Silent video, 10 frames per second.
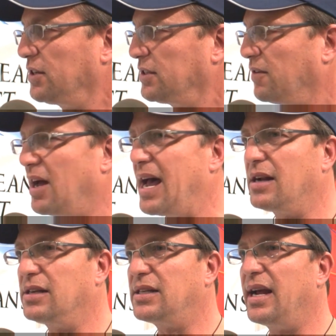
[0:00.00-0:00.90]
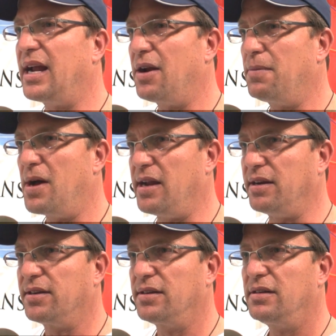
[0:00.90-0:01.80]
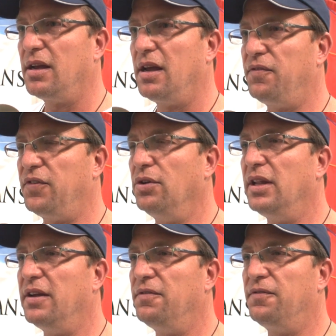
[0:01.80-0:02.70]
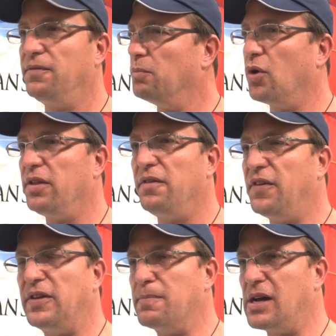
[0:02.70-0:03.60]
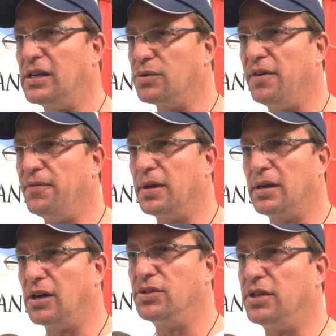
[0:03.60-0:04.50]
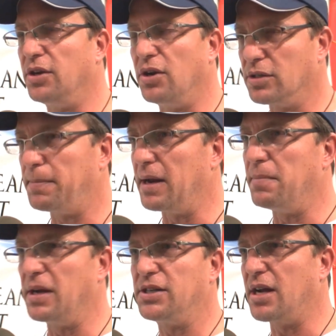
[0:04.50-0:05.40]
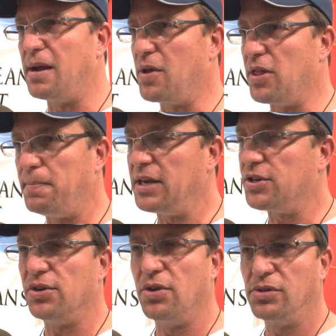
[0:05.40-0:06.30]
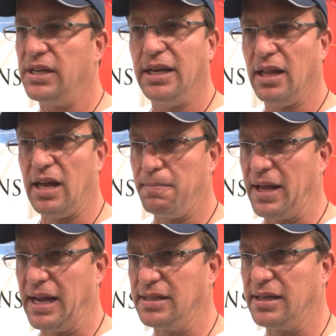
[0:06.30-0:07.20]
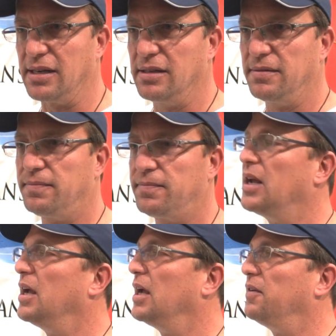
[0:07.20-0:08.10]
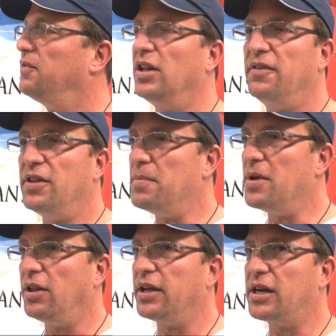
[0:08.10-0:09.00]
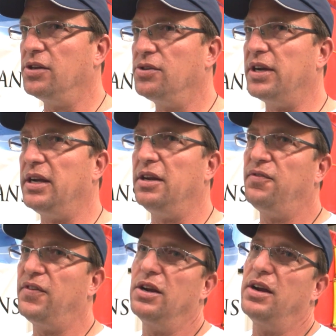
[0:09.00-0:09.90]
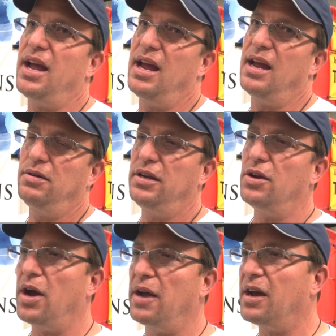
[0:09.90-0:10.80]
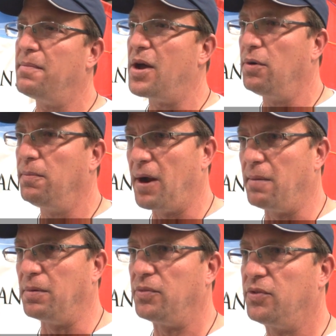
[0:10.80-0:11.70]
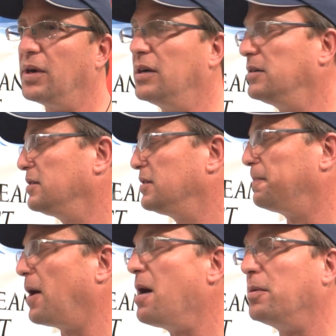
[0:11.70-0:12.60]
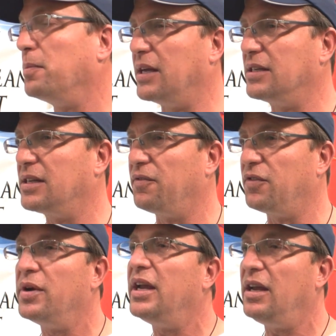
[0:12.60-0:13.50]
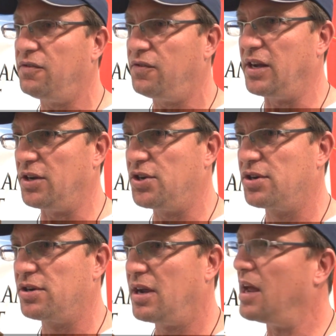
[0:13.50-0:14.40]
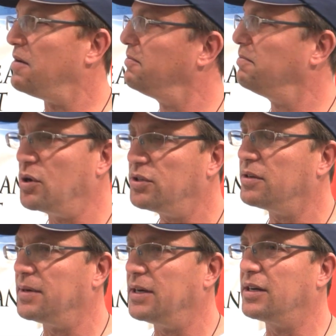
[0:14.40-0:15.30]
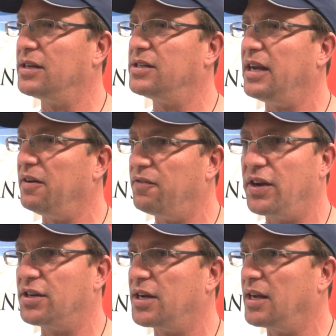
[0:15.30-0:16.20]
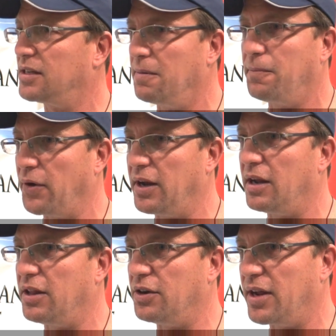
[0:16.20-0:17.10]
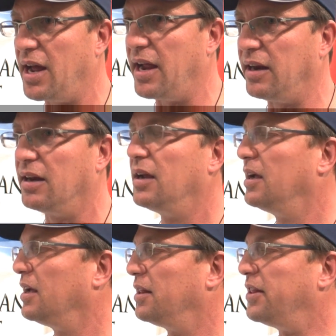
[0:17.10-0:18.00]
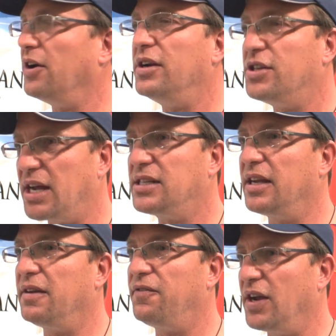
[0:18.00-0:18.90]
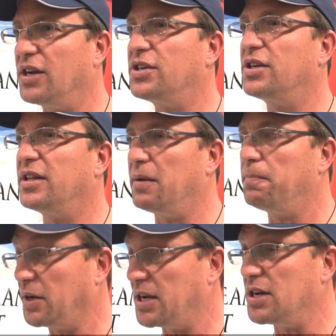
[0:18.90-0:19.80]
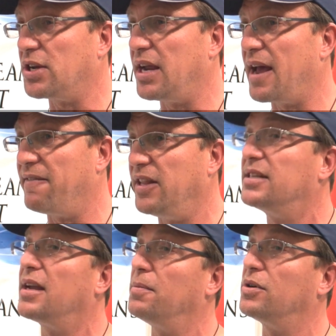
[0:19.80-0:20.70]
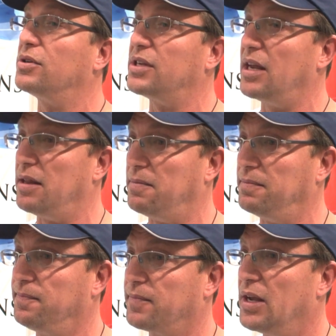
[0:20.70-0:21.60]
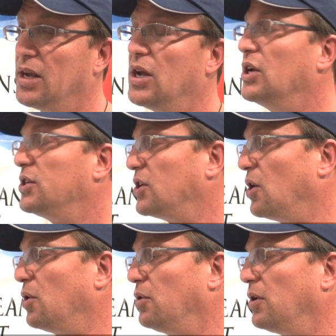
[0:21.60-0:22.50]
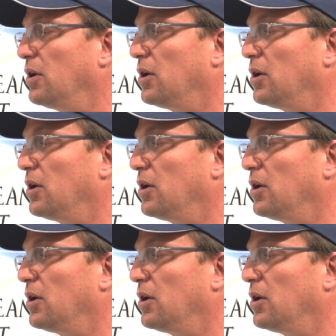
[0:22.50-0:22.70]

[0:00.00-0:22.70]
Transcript: First of all, out of sight, out of mind. If you live more than 50 miles away from the coast, you don't spend much time on the beach. You don't see a lot of plastic. If you live in the middle of the country, you figure, eh, you know, I've got my own problems. Well, the problem is if you eat fish, and most Americans eat fish at some point in their diet, they're ingesting fish that potentially have these chemicals in them. Right. So,